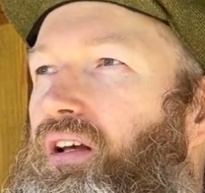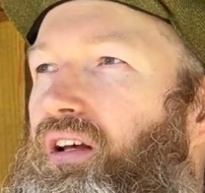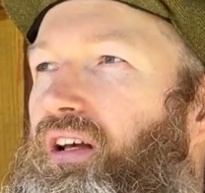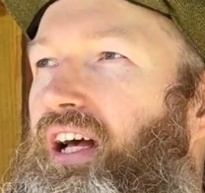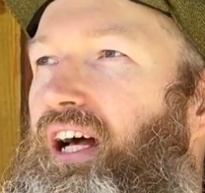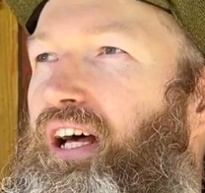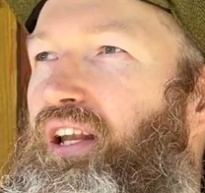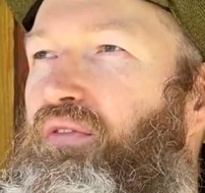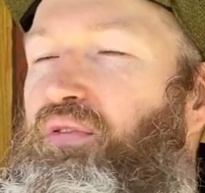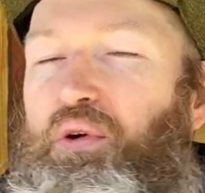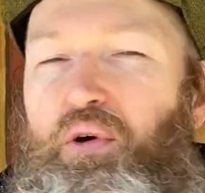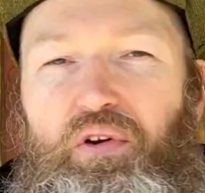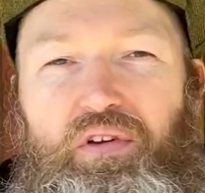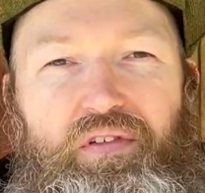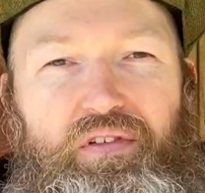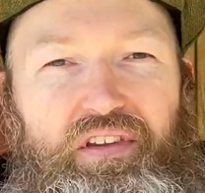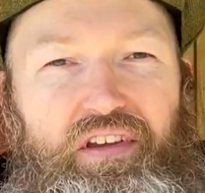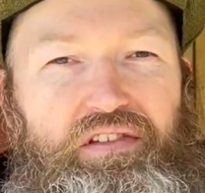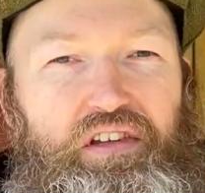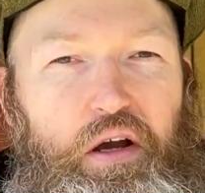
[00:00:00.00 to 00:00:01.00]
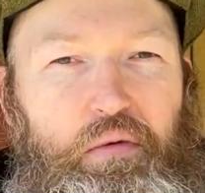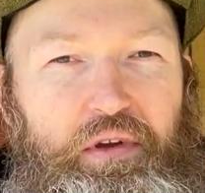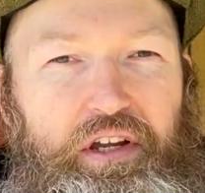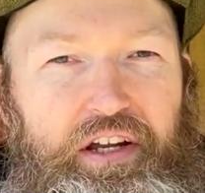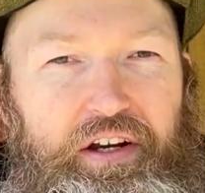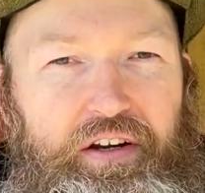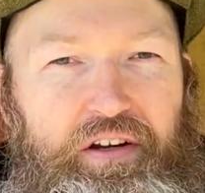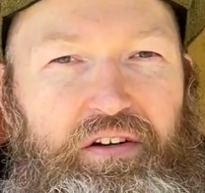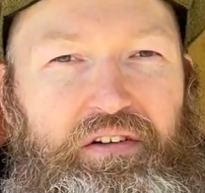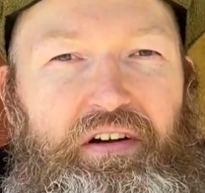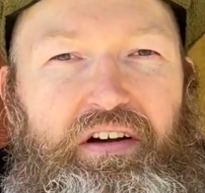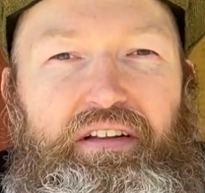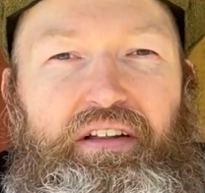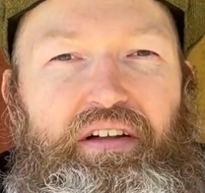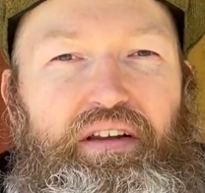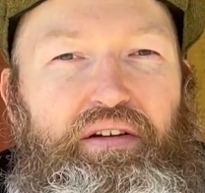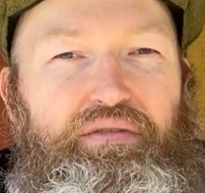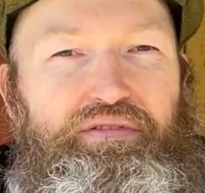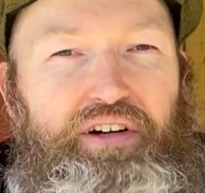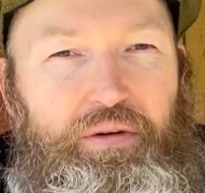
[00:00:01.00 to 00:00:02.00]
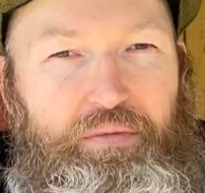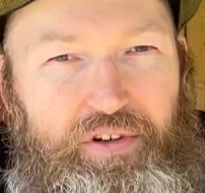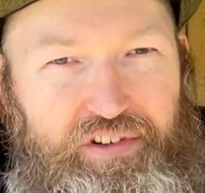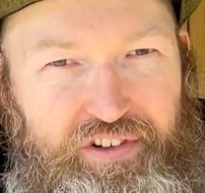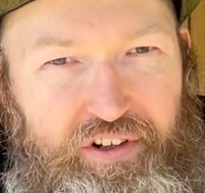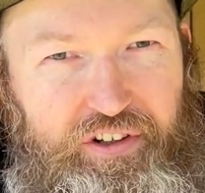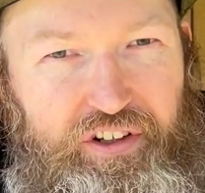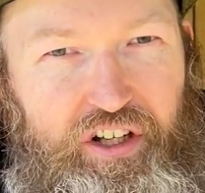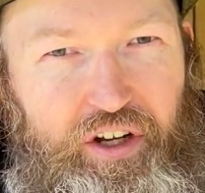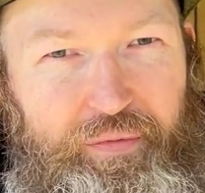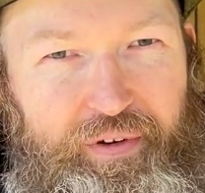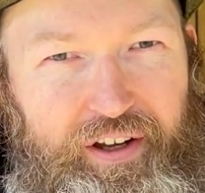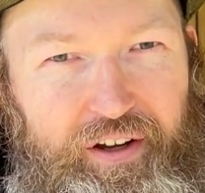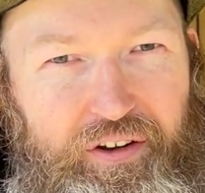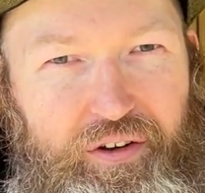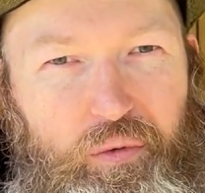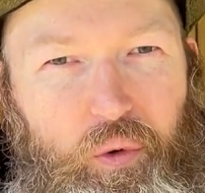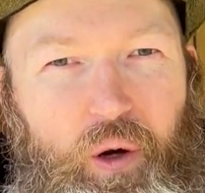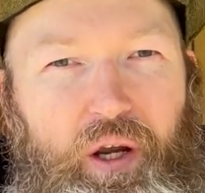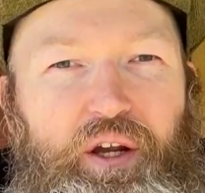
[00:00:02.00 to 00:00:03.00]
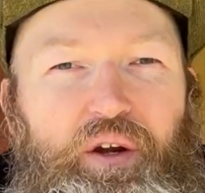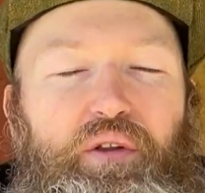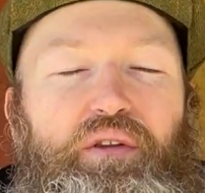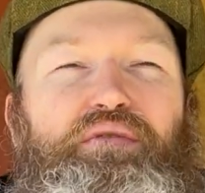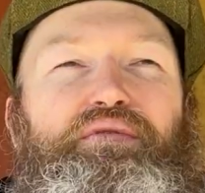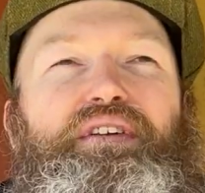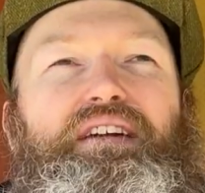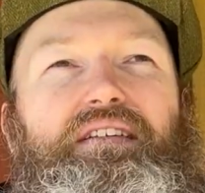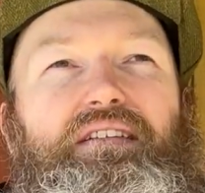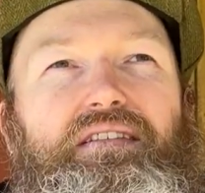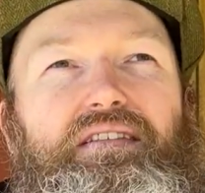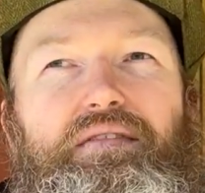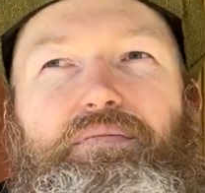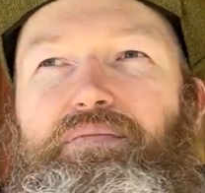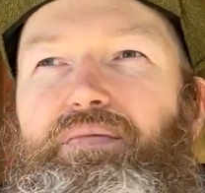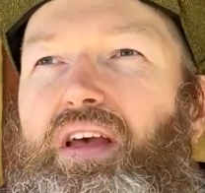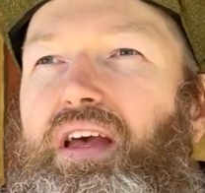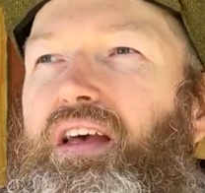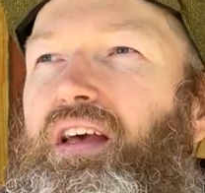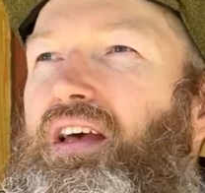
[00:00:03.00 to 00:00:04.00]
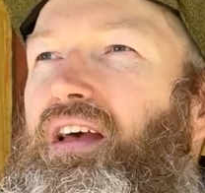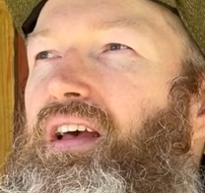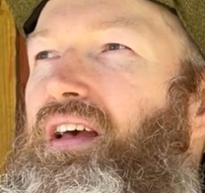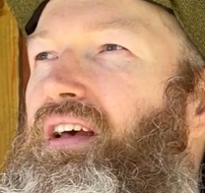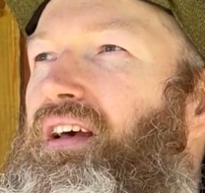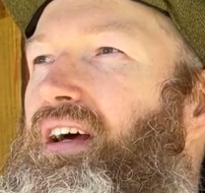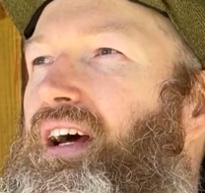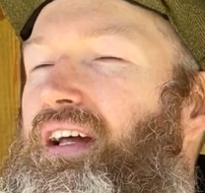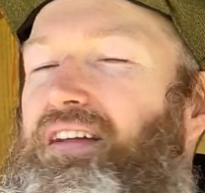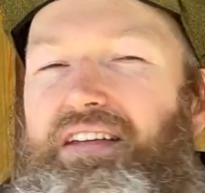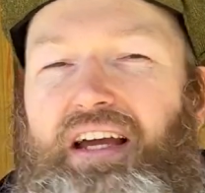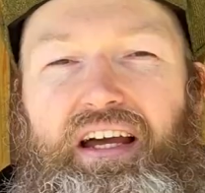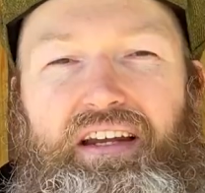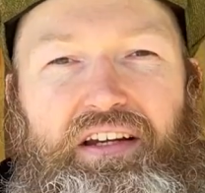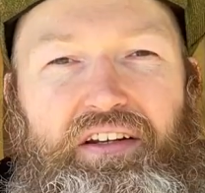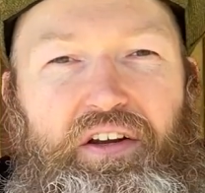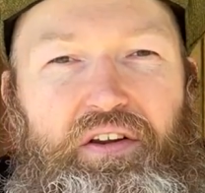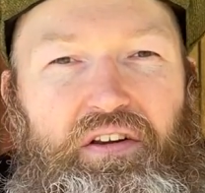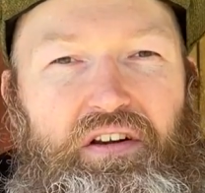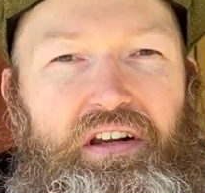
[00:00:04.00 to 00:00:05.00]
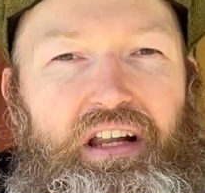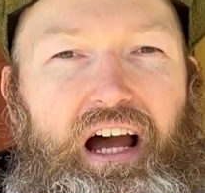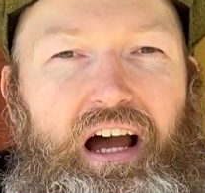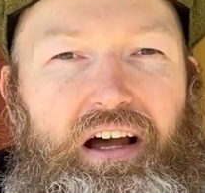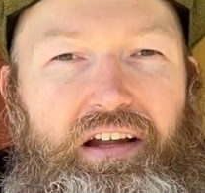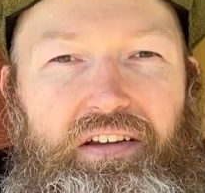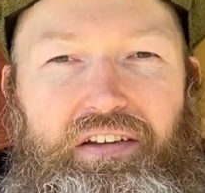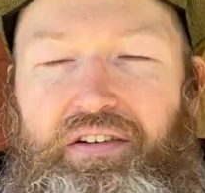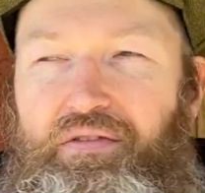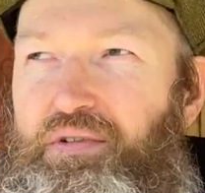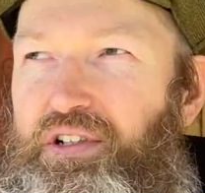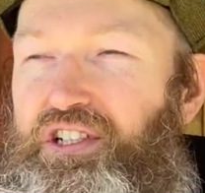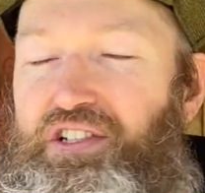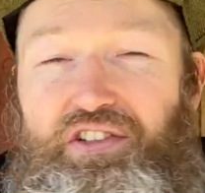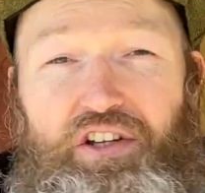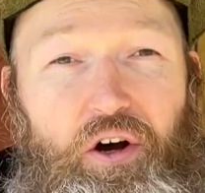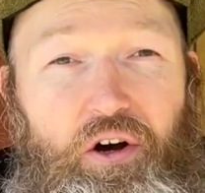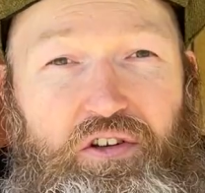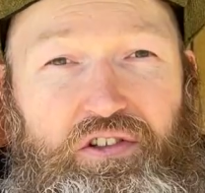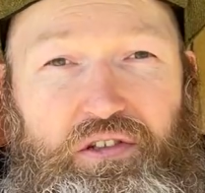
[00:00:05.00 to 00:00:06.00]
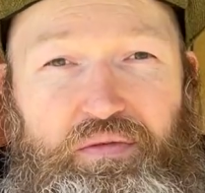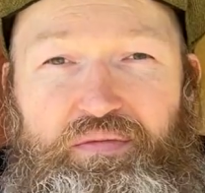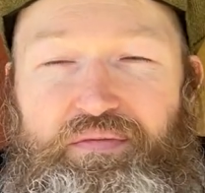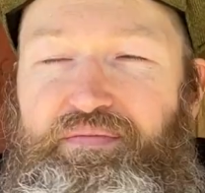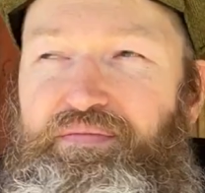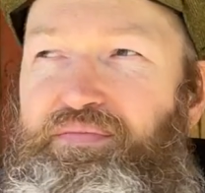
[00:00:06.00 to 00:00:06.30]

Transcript: And of course, this time of year, a lot of farmers start coming out and working on their fields and tending to their land, which is awesome.